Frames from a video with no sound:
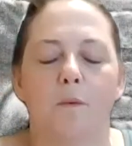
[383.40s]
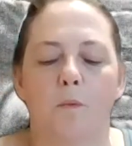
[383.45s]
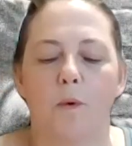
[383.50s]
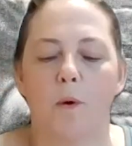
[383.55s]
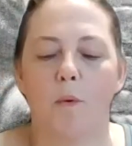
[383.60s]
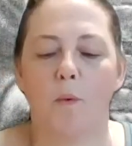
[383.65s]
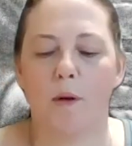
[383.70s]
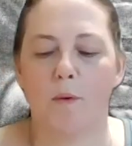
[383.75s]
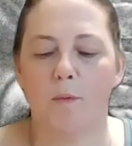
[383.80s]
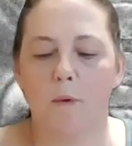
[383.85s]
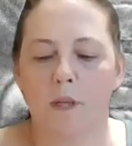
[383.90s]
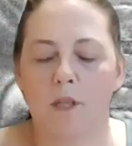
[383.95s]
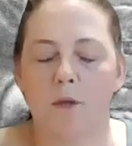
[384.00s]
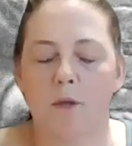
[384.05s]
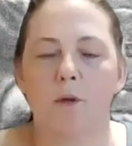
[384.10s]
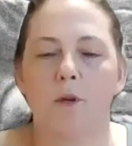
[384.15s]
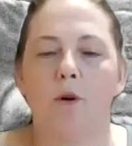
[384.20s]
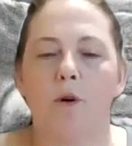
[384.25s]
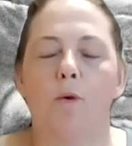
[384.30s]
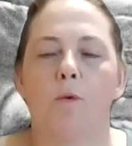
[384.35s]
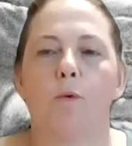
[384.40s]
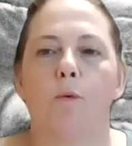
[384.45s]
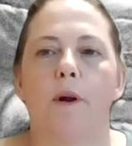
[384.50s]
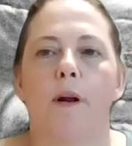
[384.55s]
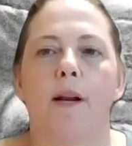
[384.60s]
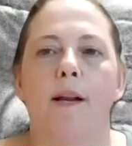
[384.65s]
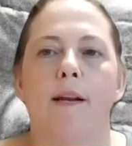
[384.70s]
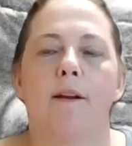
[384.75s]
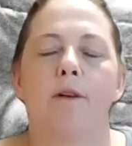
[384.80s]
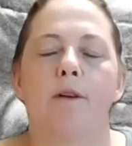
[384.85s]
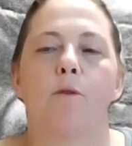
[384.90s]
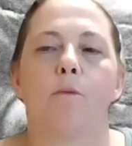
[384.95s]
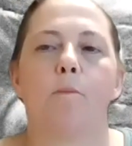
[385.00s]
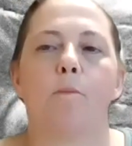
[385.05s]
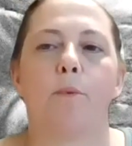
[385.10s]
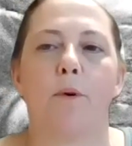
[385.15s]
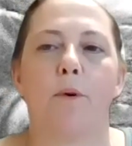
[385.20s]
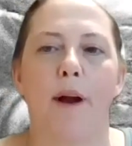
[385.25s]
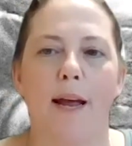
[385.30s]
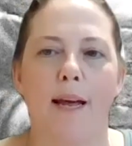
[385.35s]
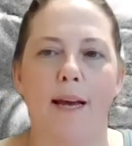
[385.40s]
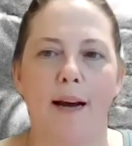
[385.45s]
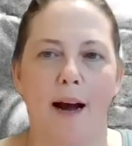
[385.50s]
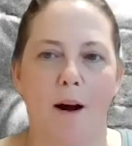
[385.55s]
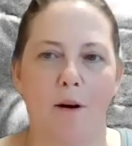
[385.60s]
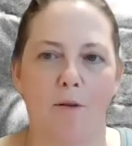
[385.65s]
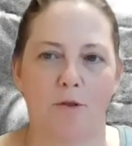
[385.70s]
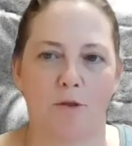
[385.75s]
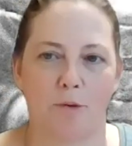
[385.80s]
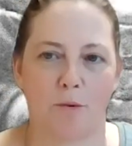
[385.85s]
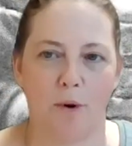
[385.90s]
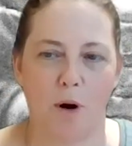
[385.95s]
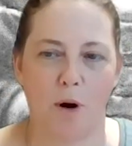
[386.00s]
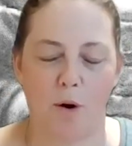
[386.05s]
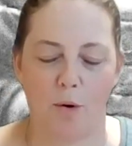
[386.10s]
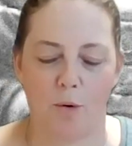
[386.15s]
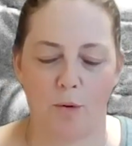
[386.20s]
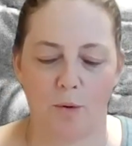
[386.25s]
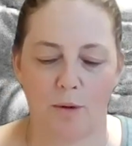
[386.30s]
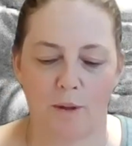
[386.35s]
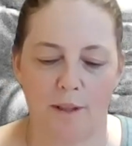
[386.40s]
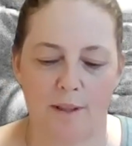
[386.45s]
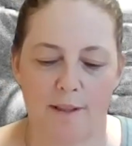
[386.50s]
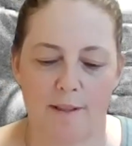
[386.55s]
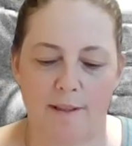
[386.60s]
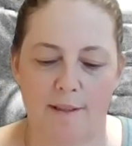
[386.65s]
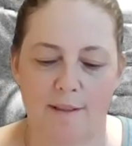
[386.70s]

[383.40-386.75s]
Well, what was your breakout role?